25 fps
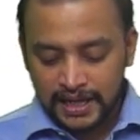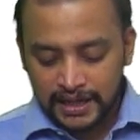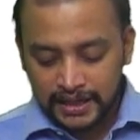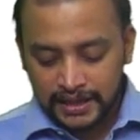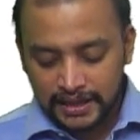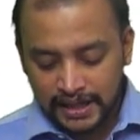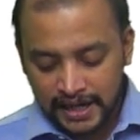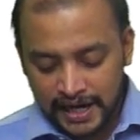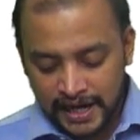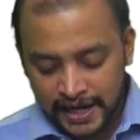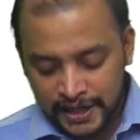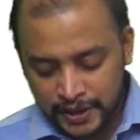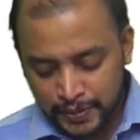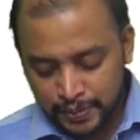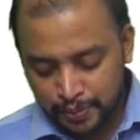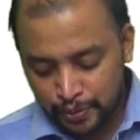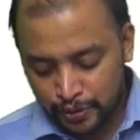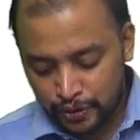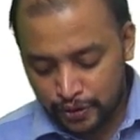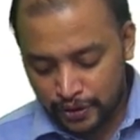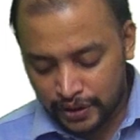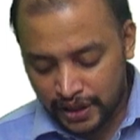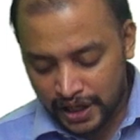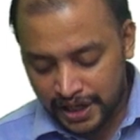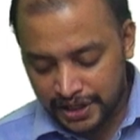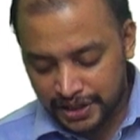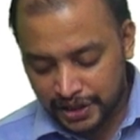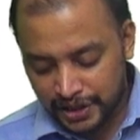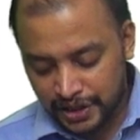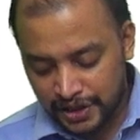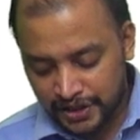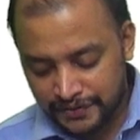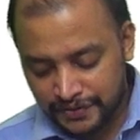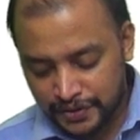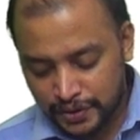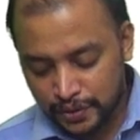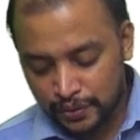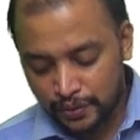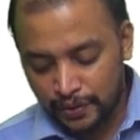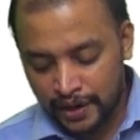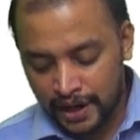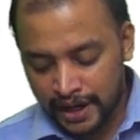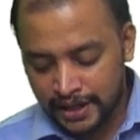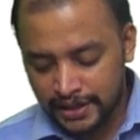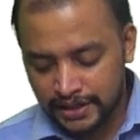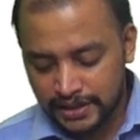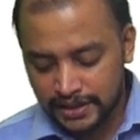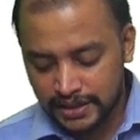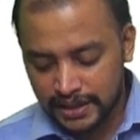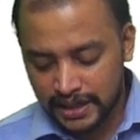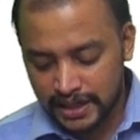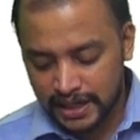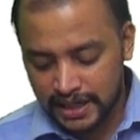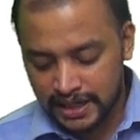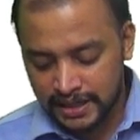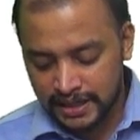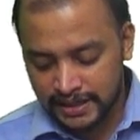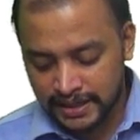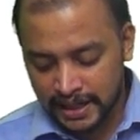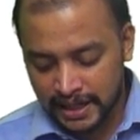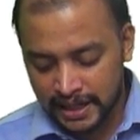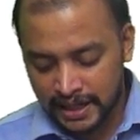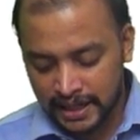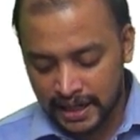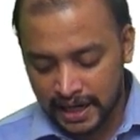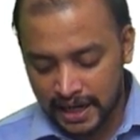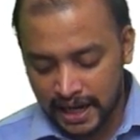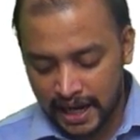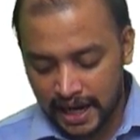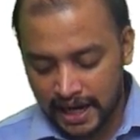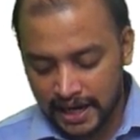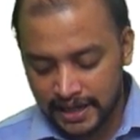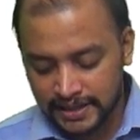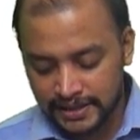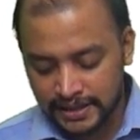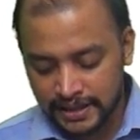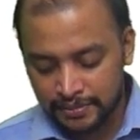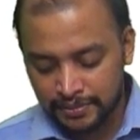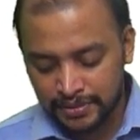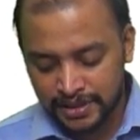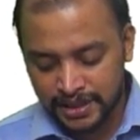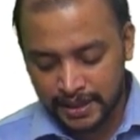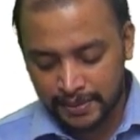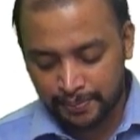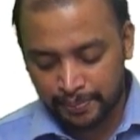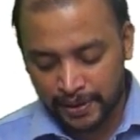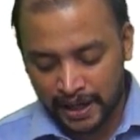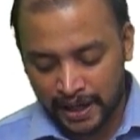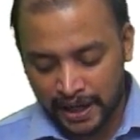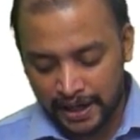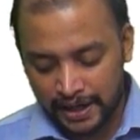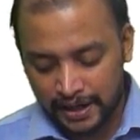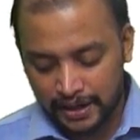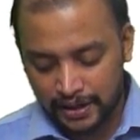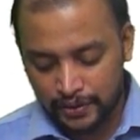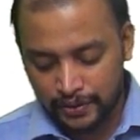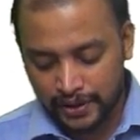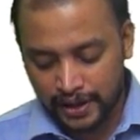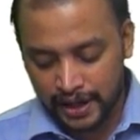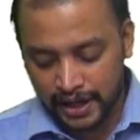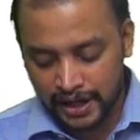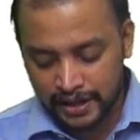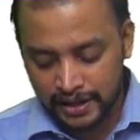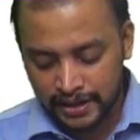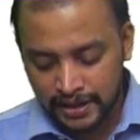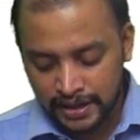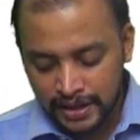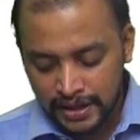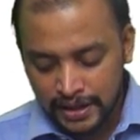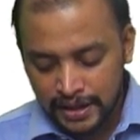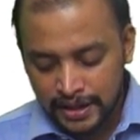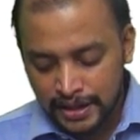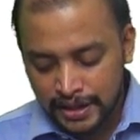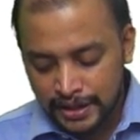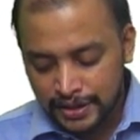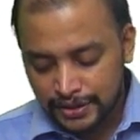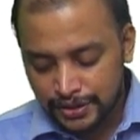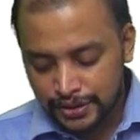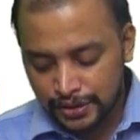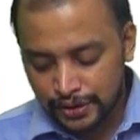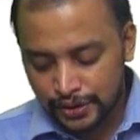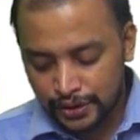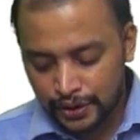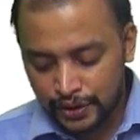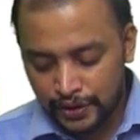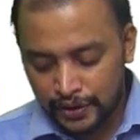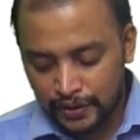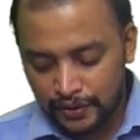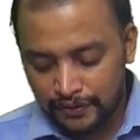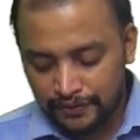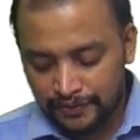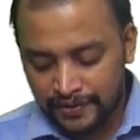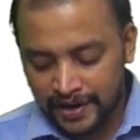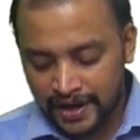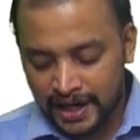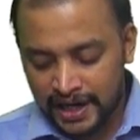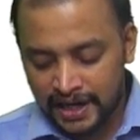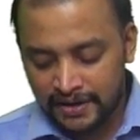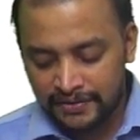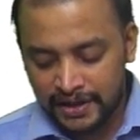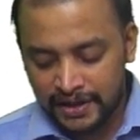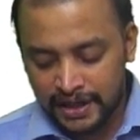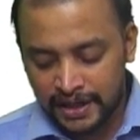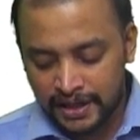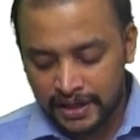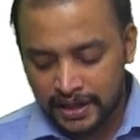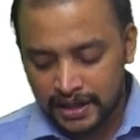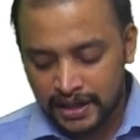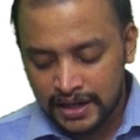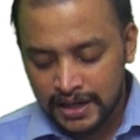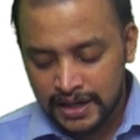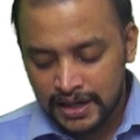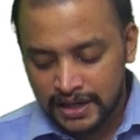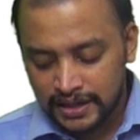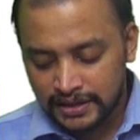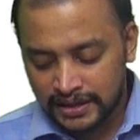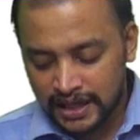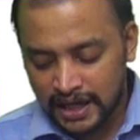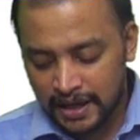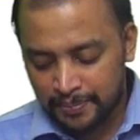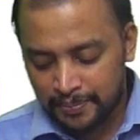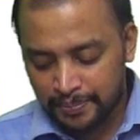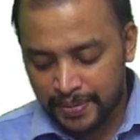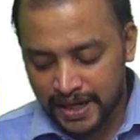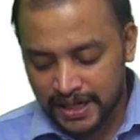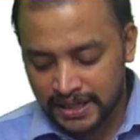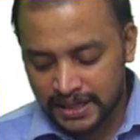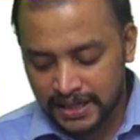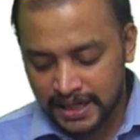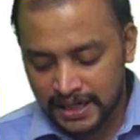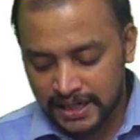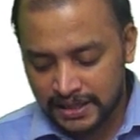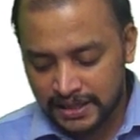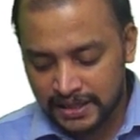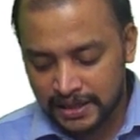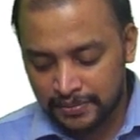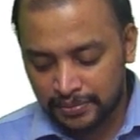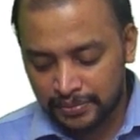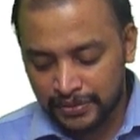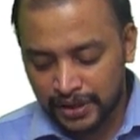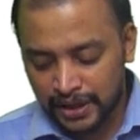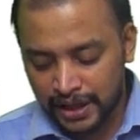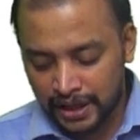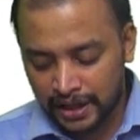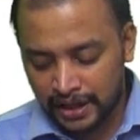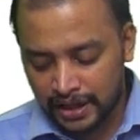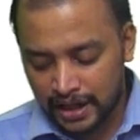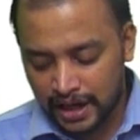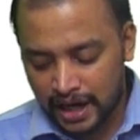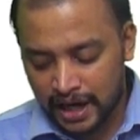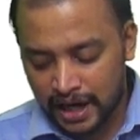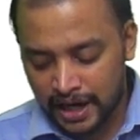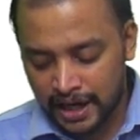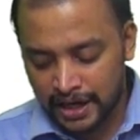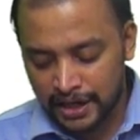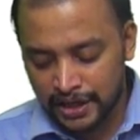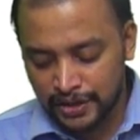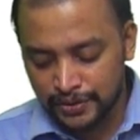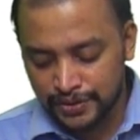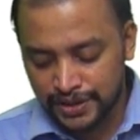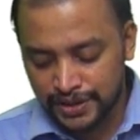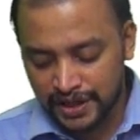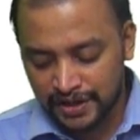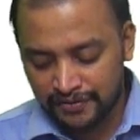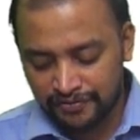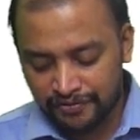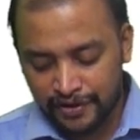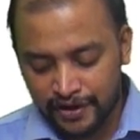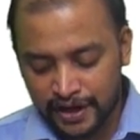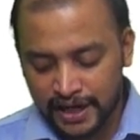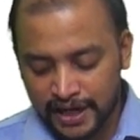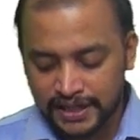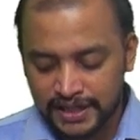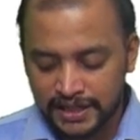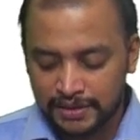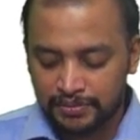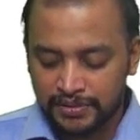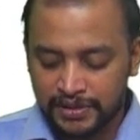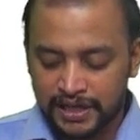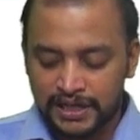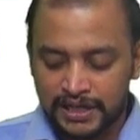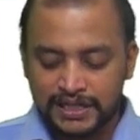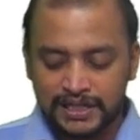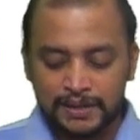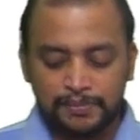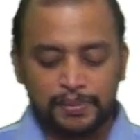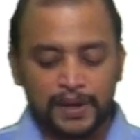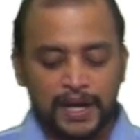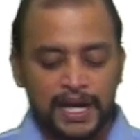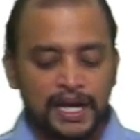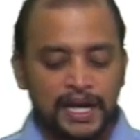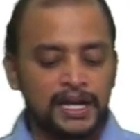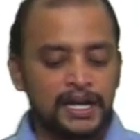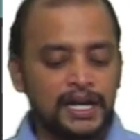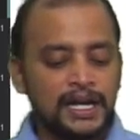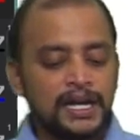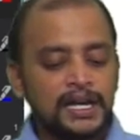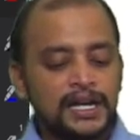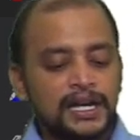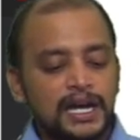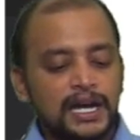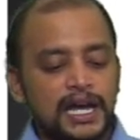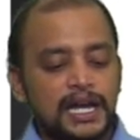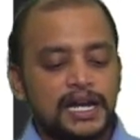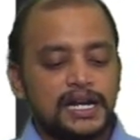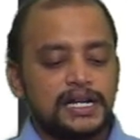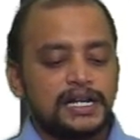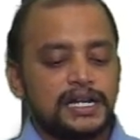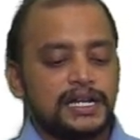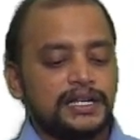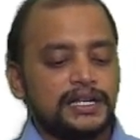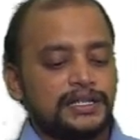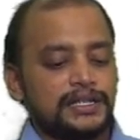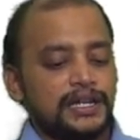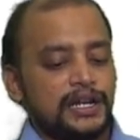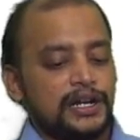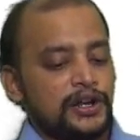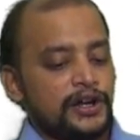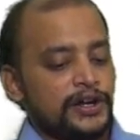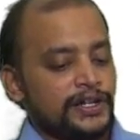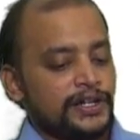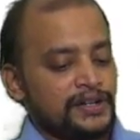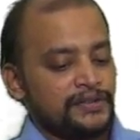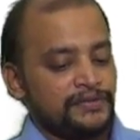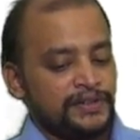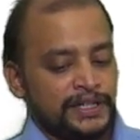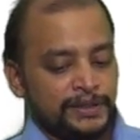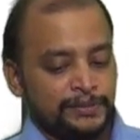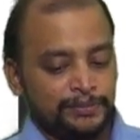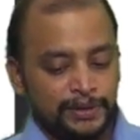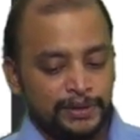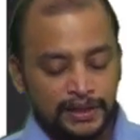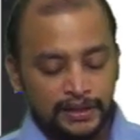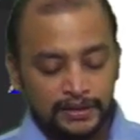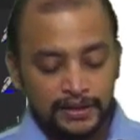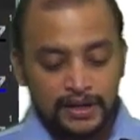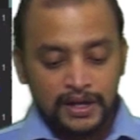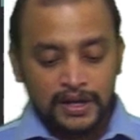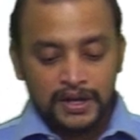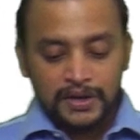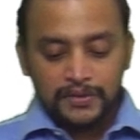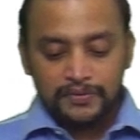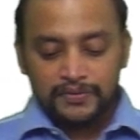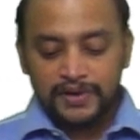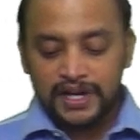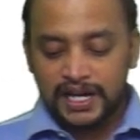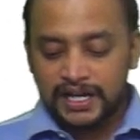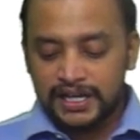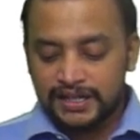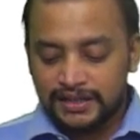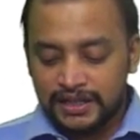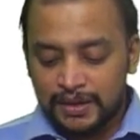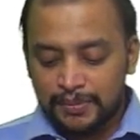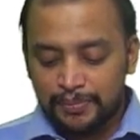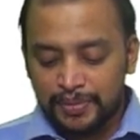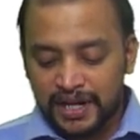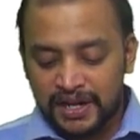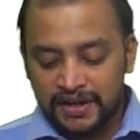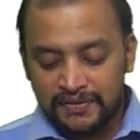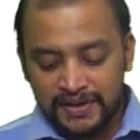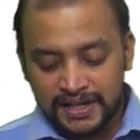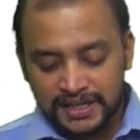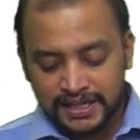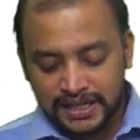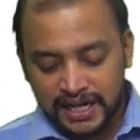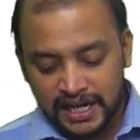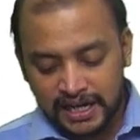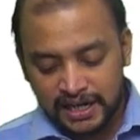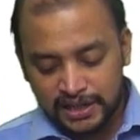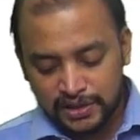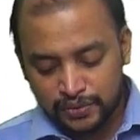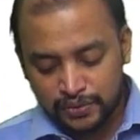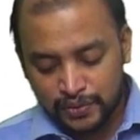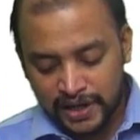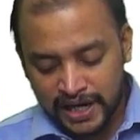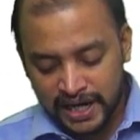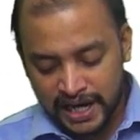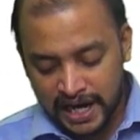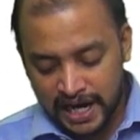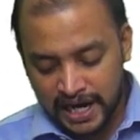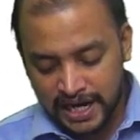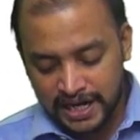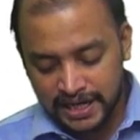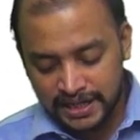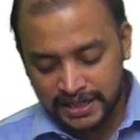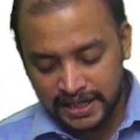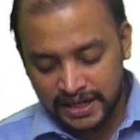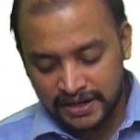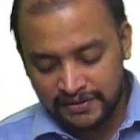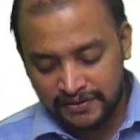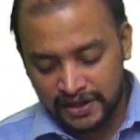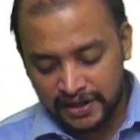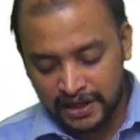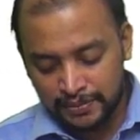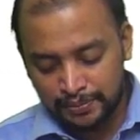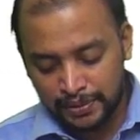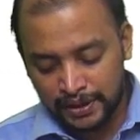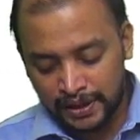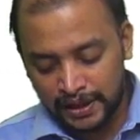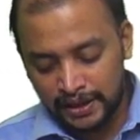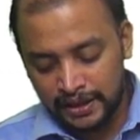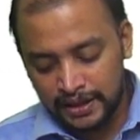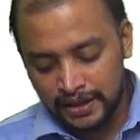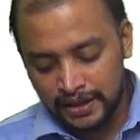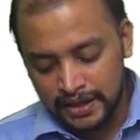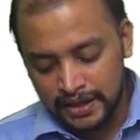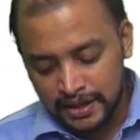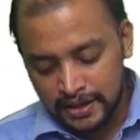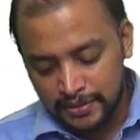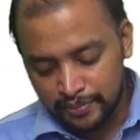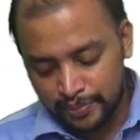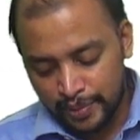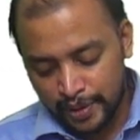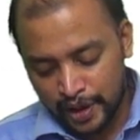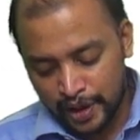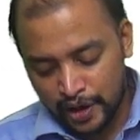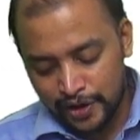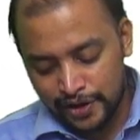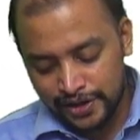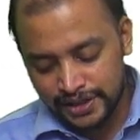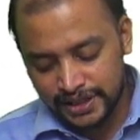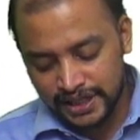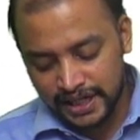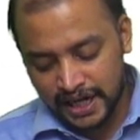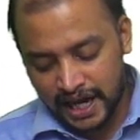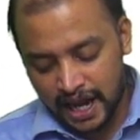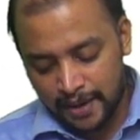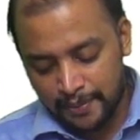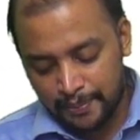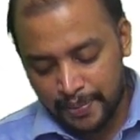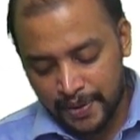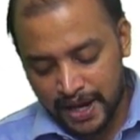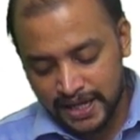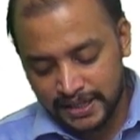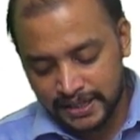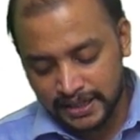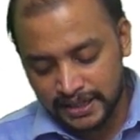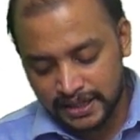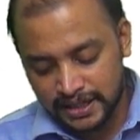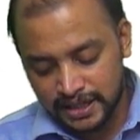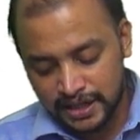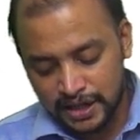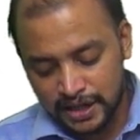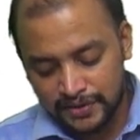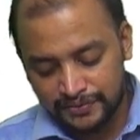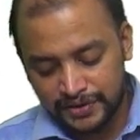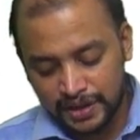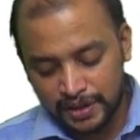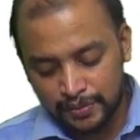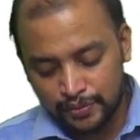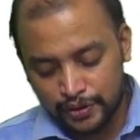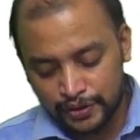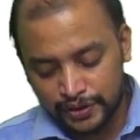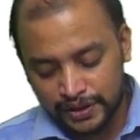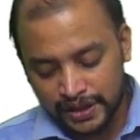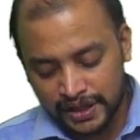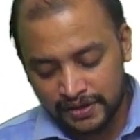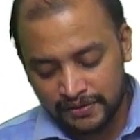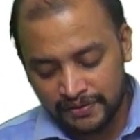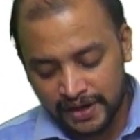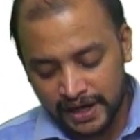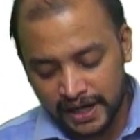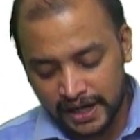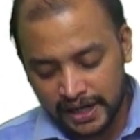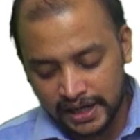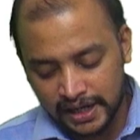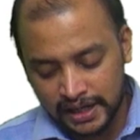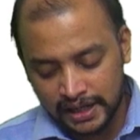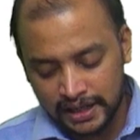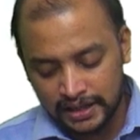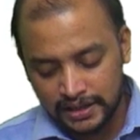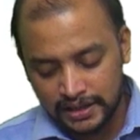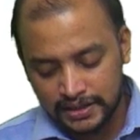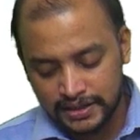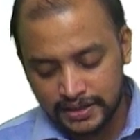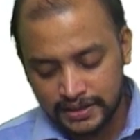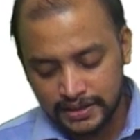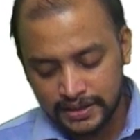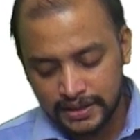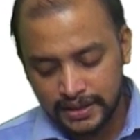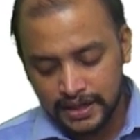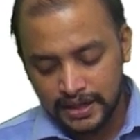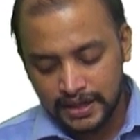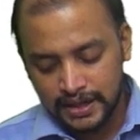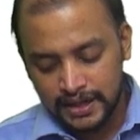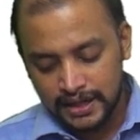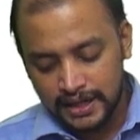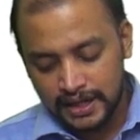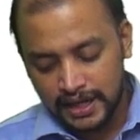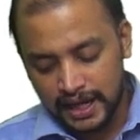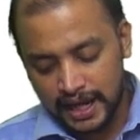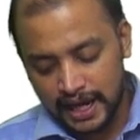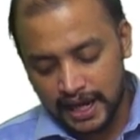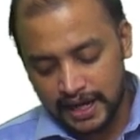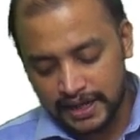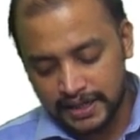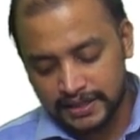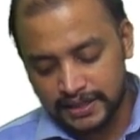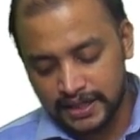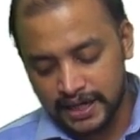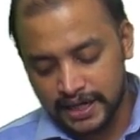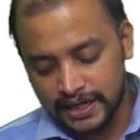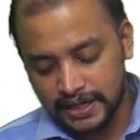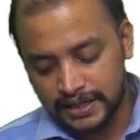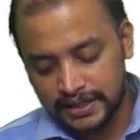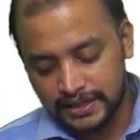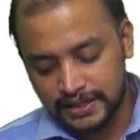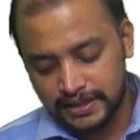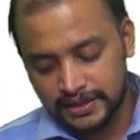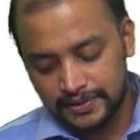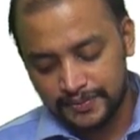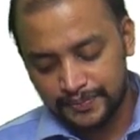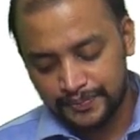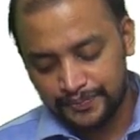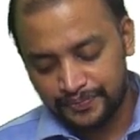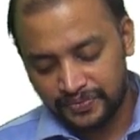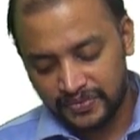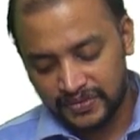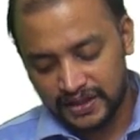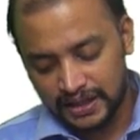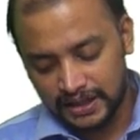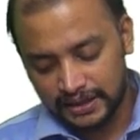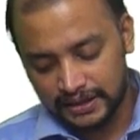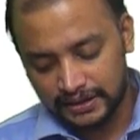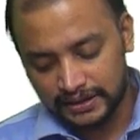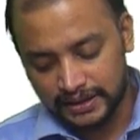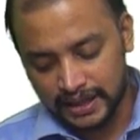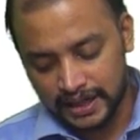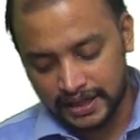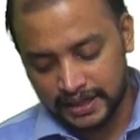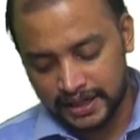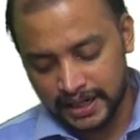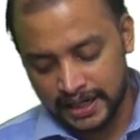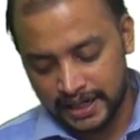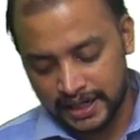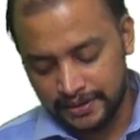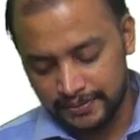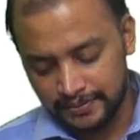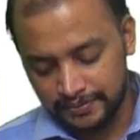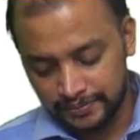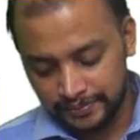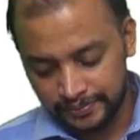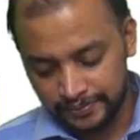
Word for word: Transportation of students is an exempt supply, okay? So whenever they purchase something and use it for exempted supply, ITC not available. Whereas in the previous case, why ITC available? Because the capacity of the motor vehicles exceeds 13.